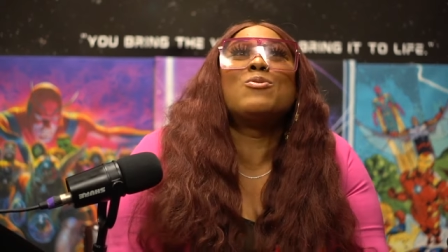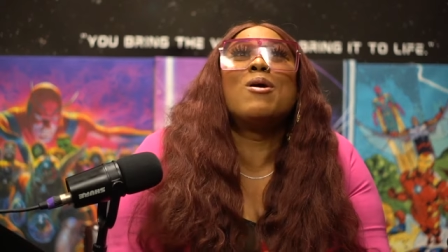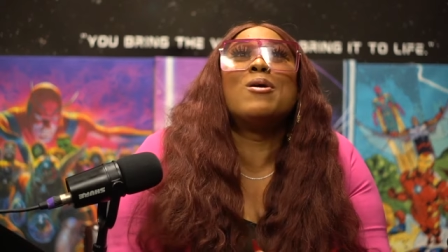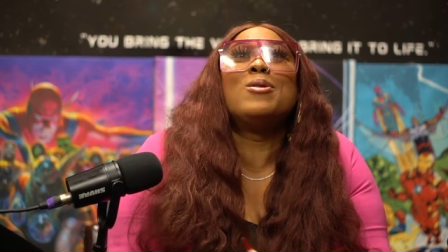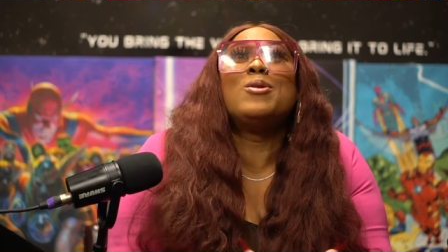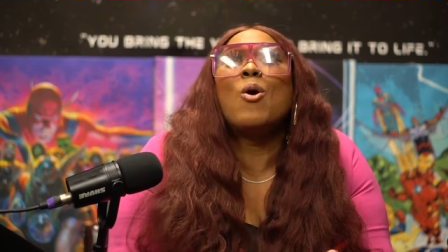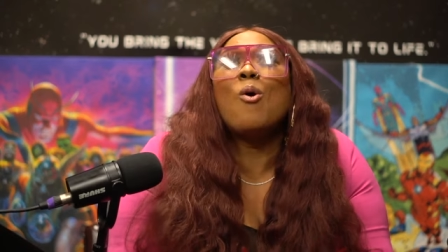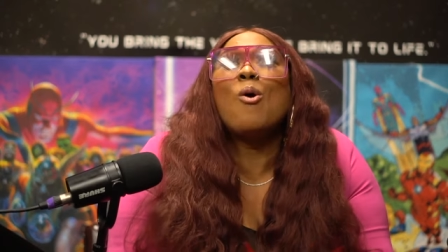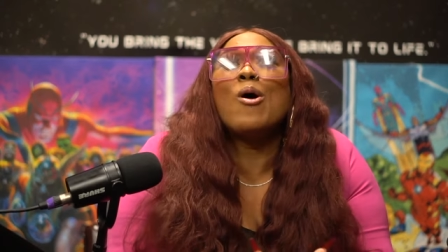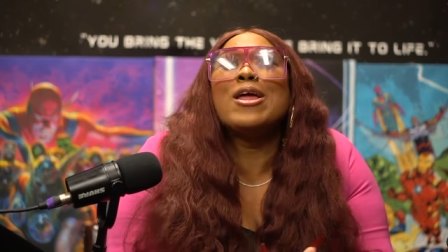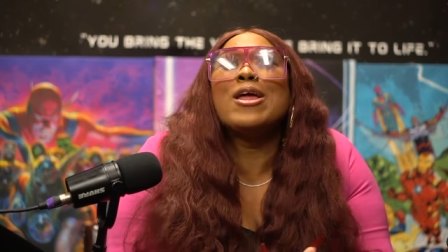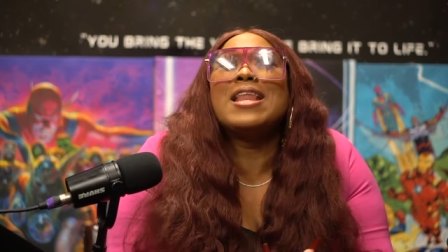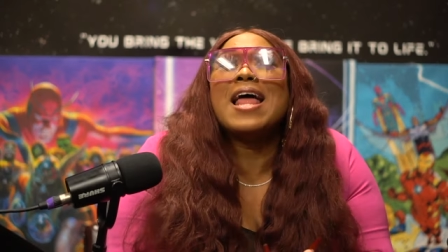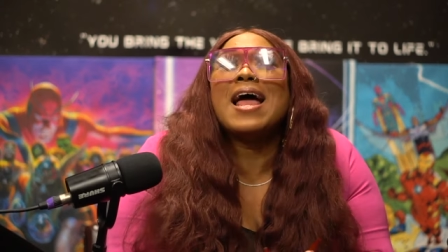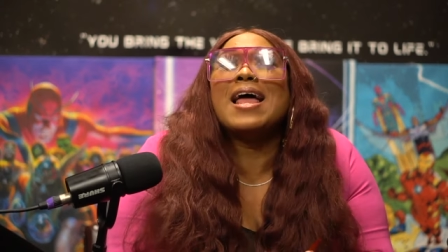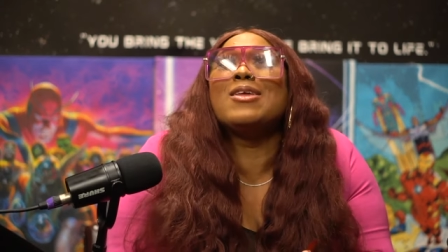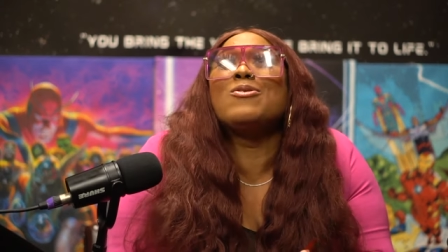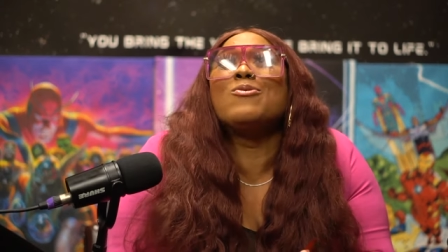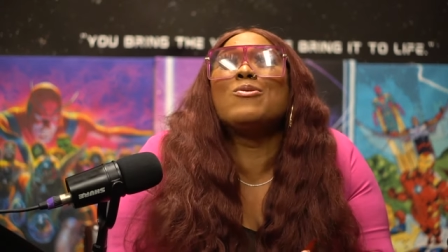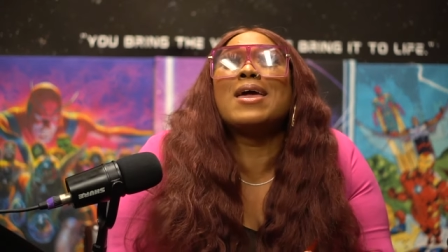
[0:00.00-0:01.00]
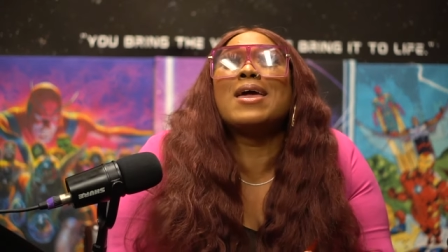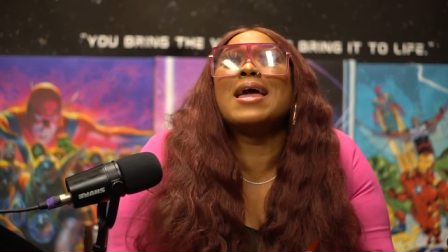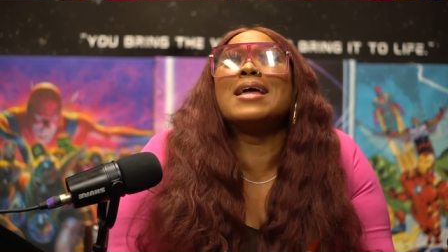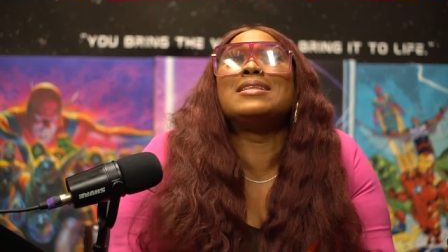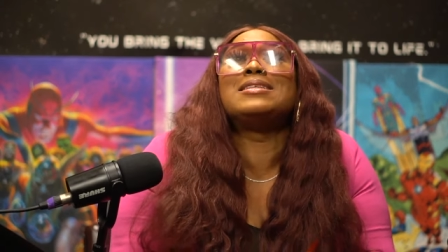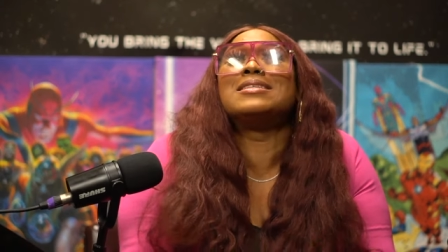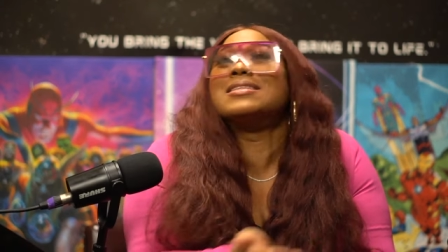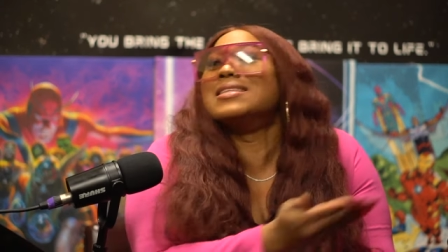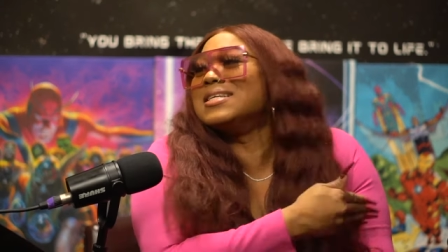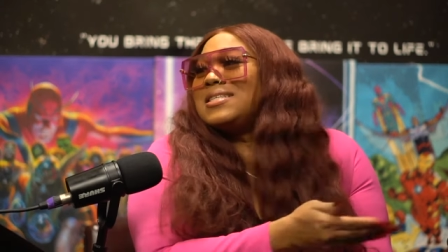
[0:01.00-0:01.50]
annoyed that you can't
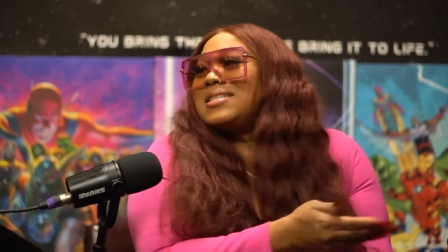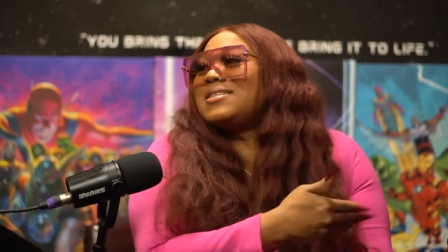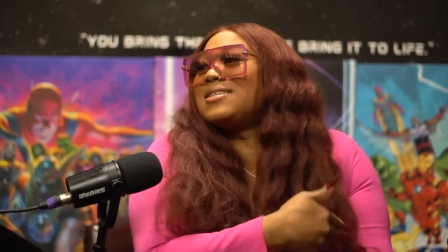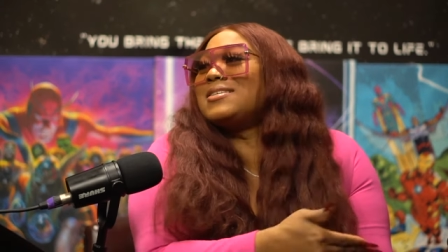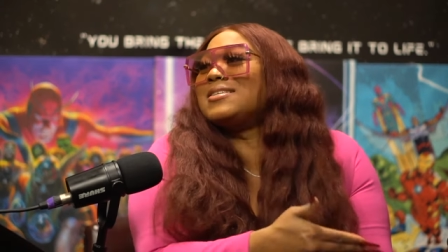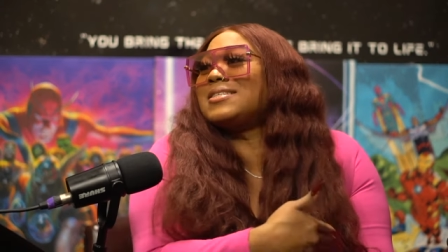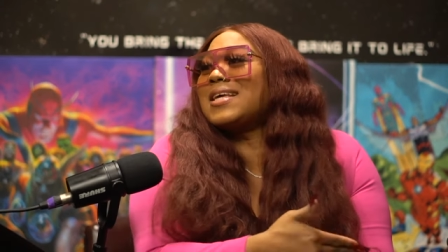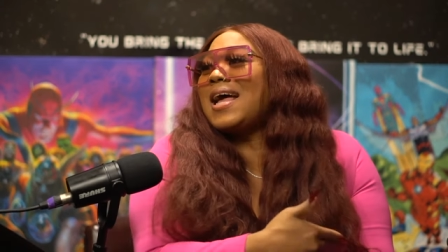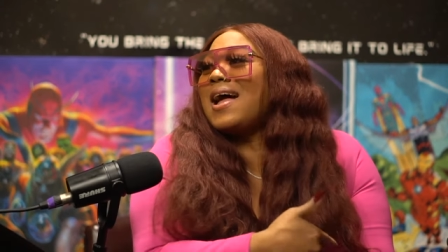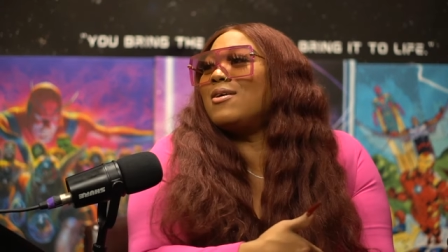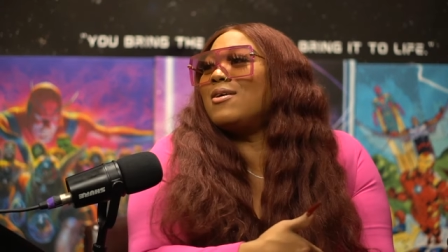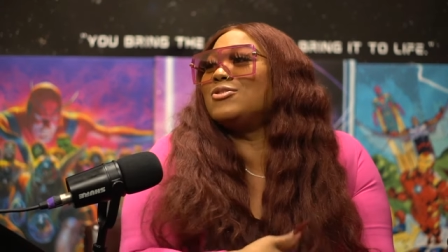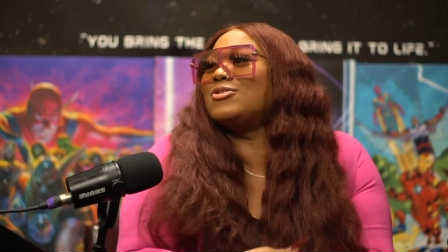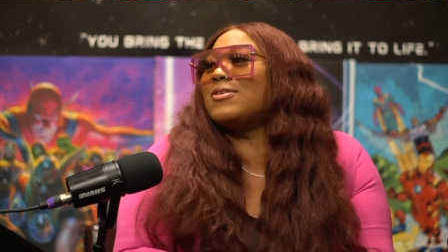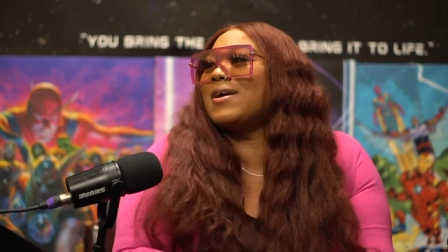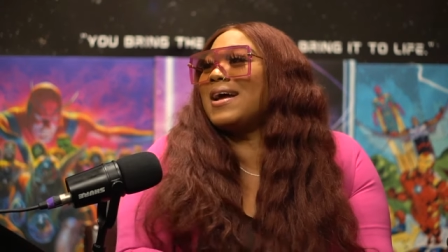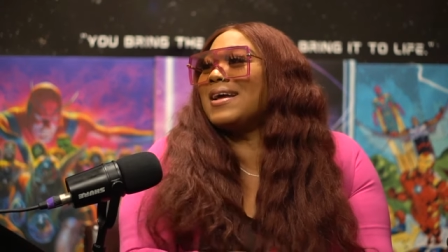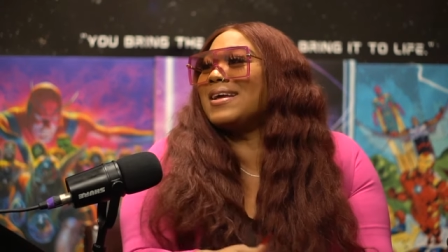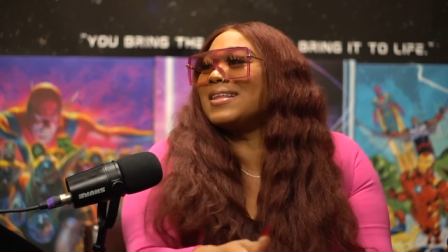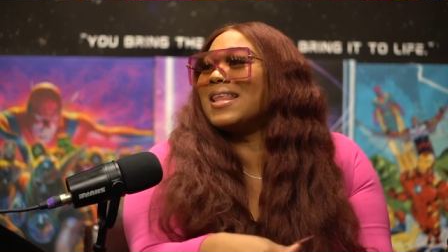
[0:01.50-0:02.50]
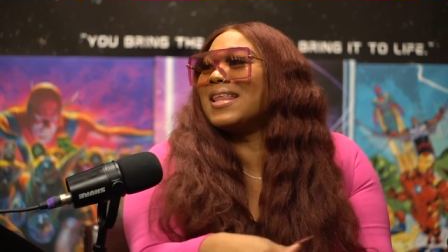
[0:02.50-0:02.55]
just listen to the soundtrack.